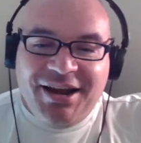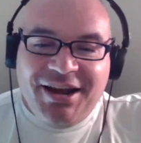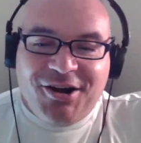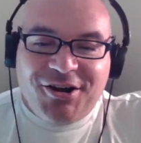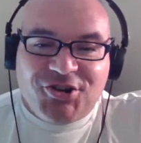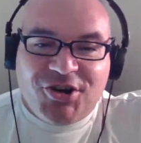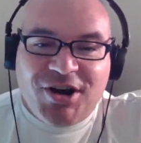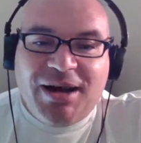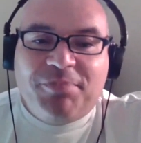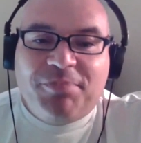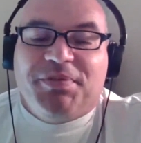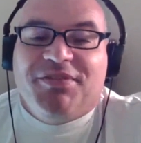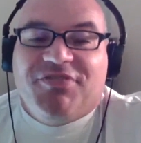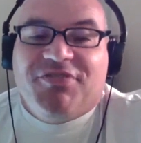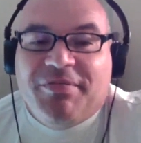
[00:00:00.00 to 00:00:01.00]

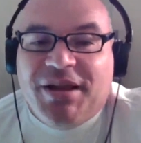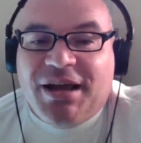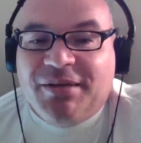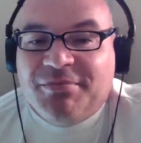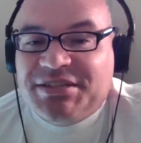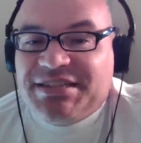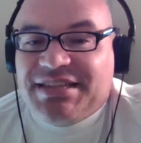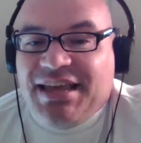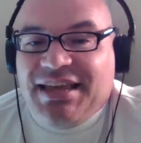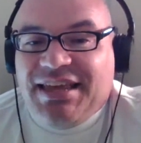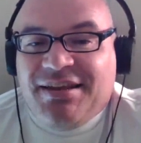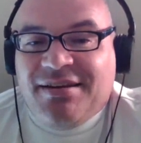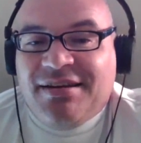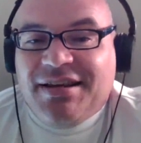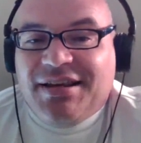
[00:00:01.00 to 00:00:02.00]
airdrop, if I'm not
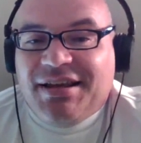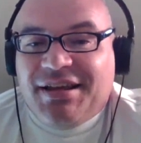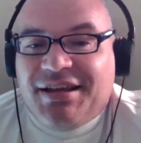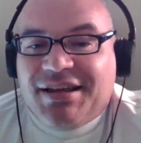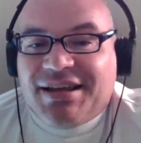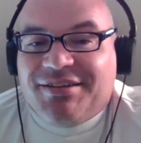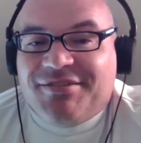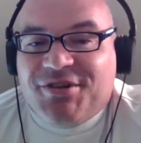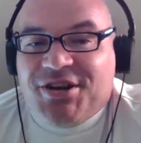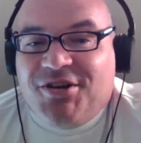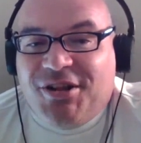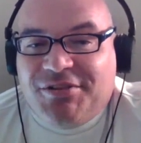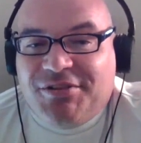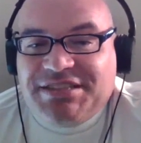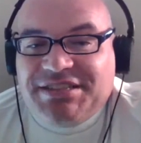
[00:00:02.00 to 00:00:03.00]
mistaken, when
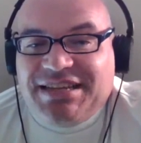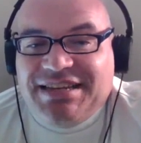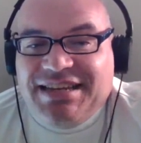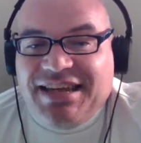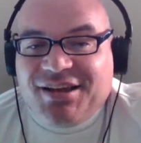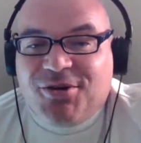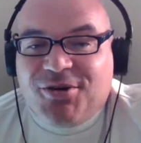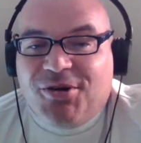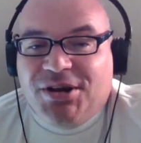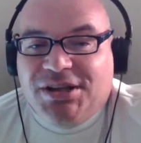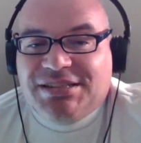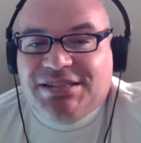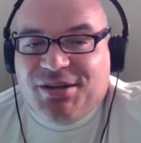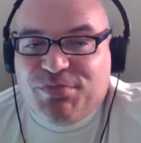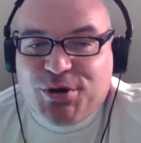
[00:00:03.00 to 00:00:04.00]
you all of a sudden get
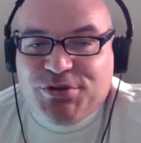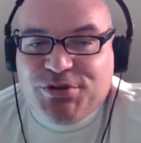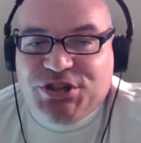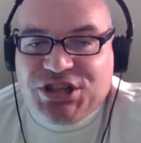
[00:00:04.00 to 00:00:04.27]
coins on both